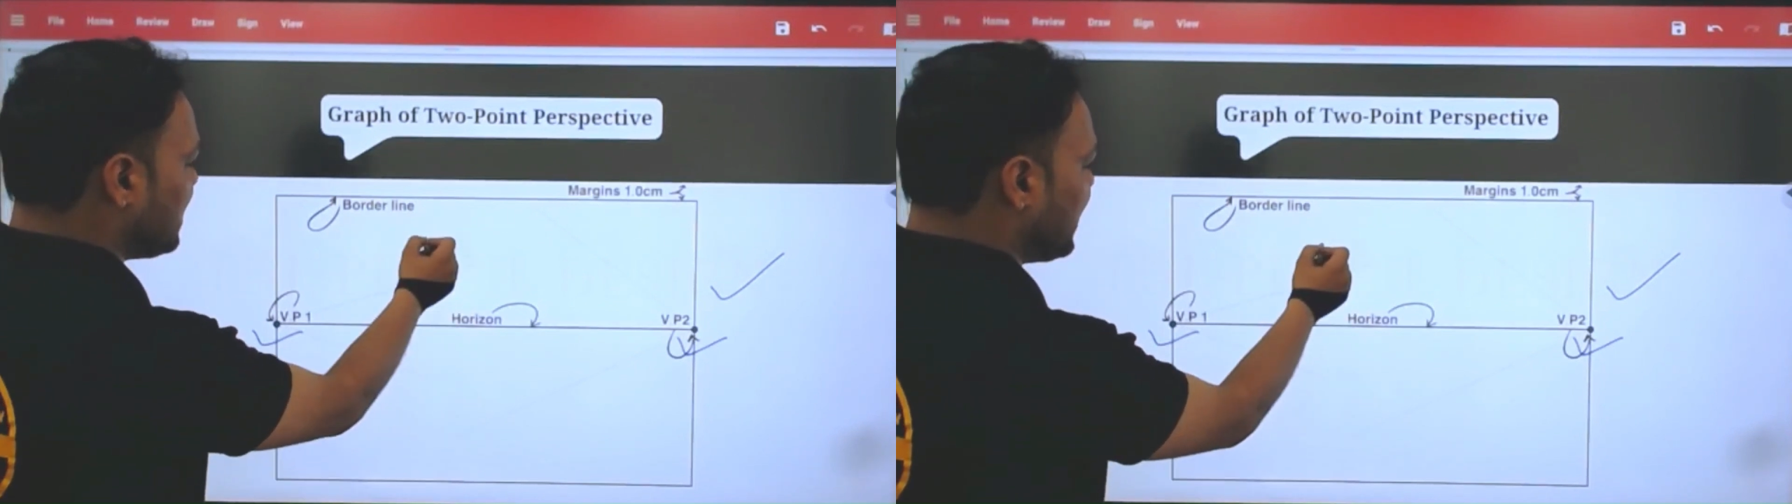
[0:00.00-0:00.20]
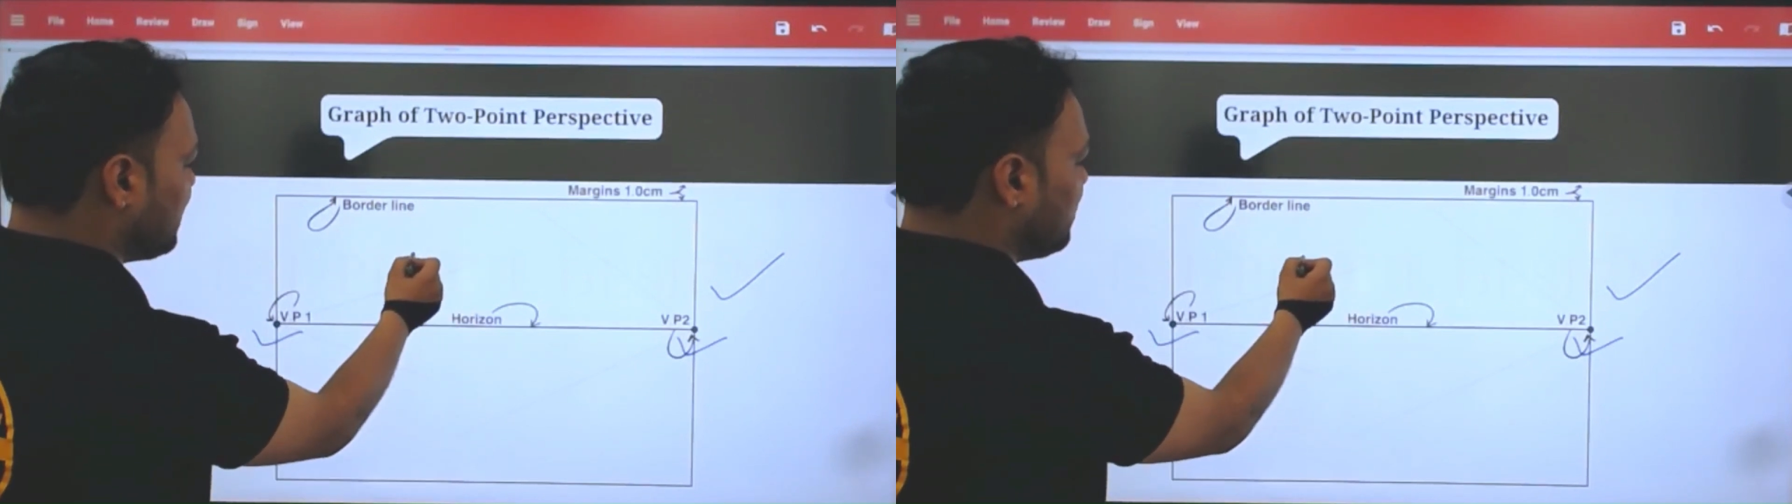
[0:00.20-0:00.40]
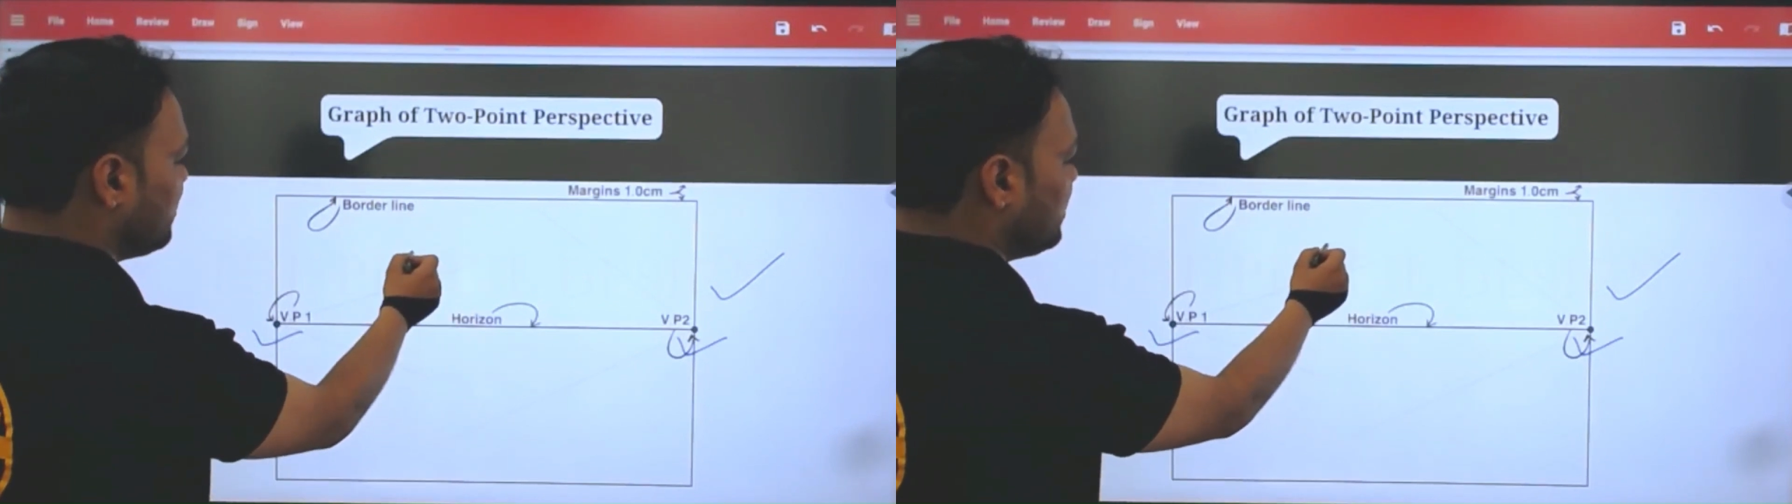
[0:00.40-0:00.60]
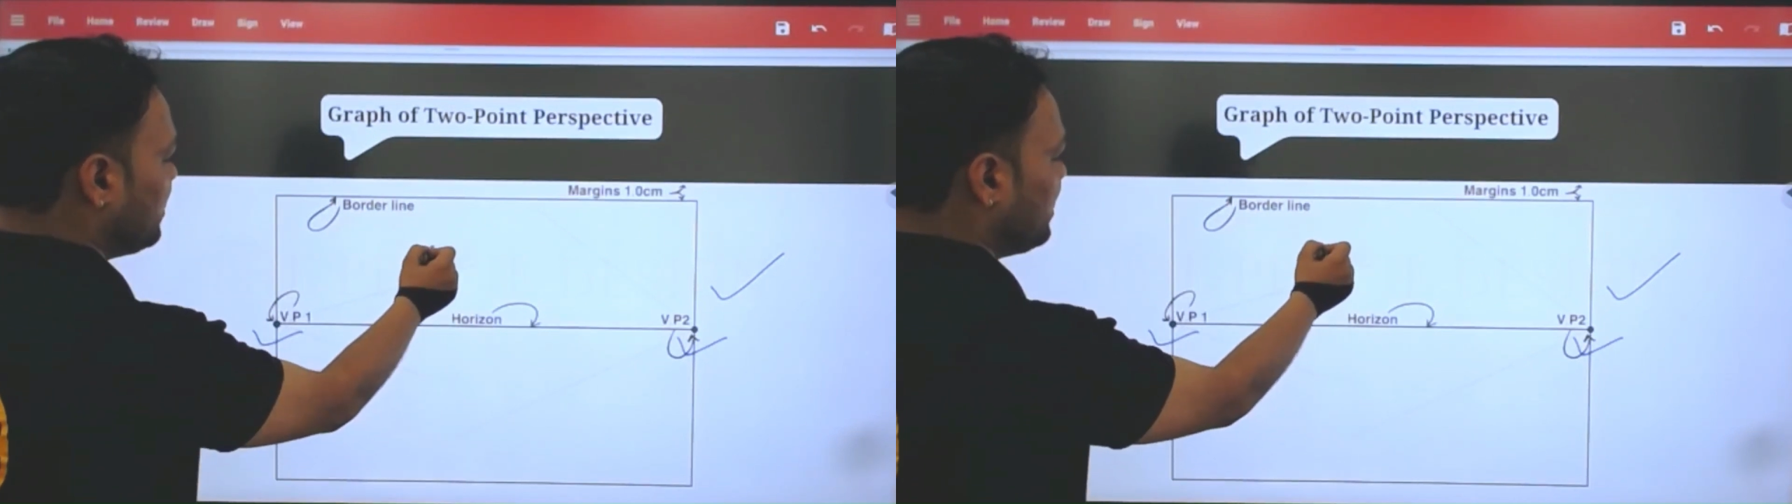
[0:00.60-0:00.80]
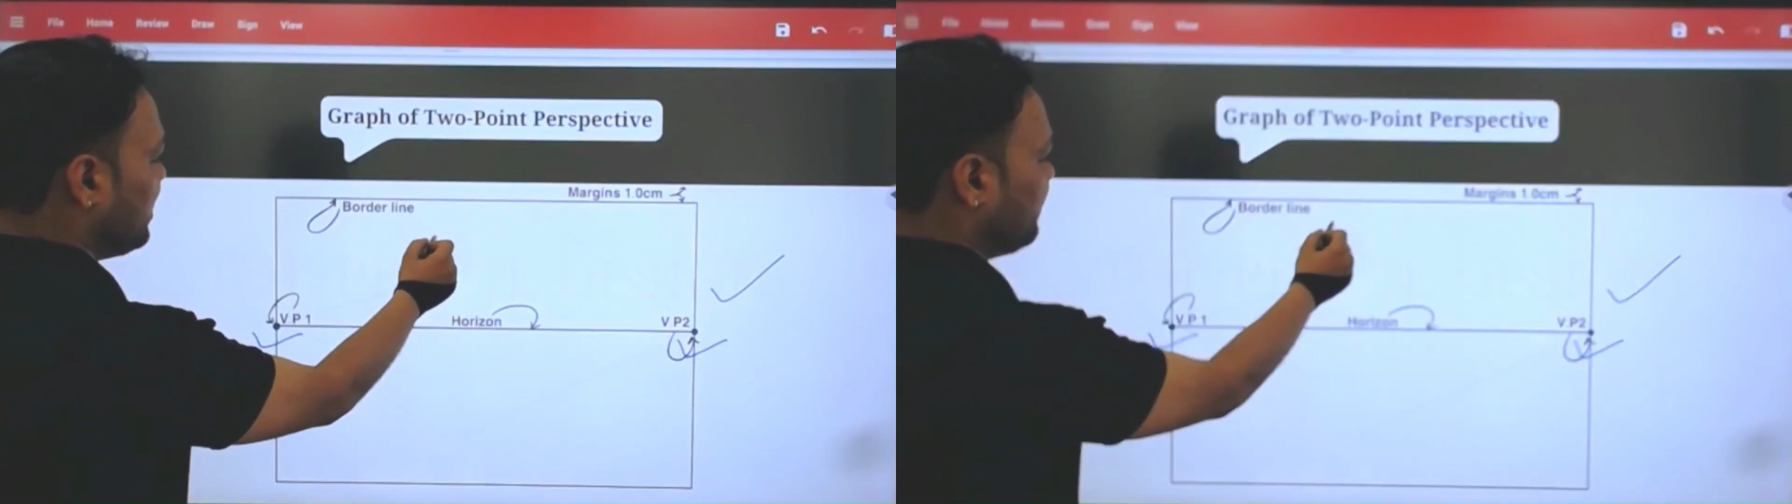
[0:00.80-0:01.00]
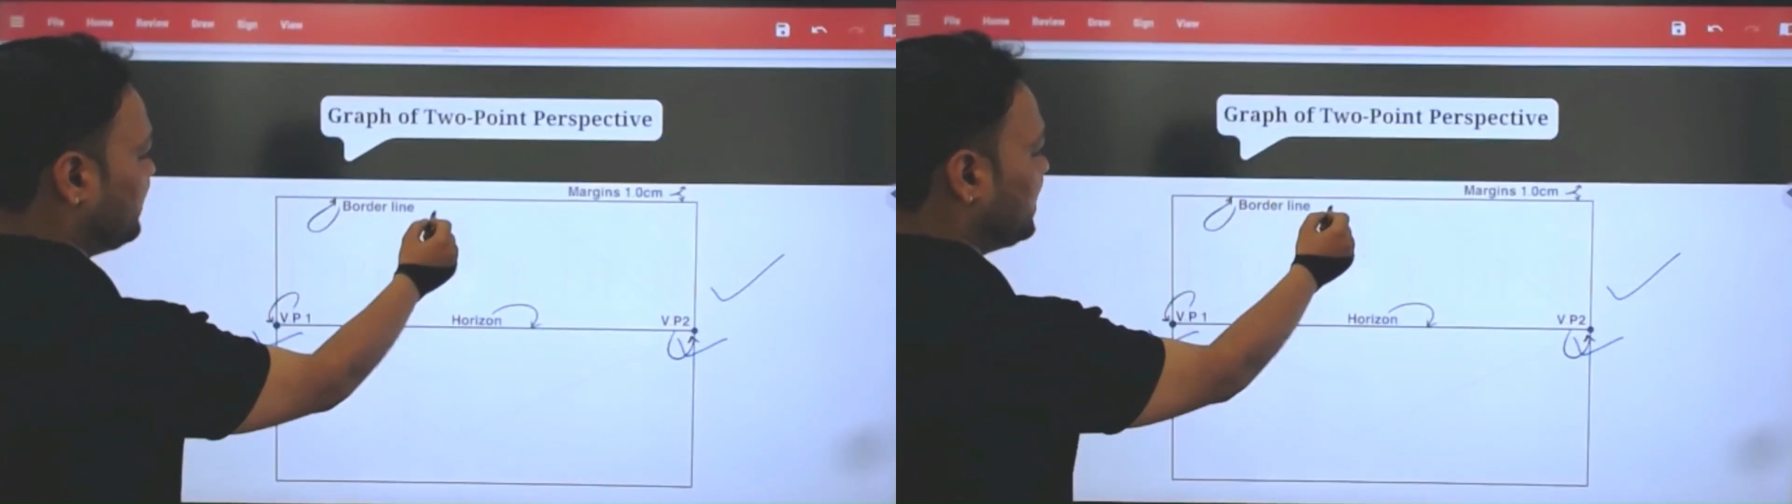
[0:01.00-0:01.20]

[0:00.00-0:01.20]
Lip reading: Like if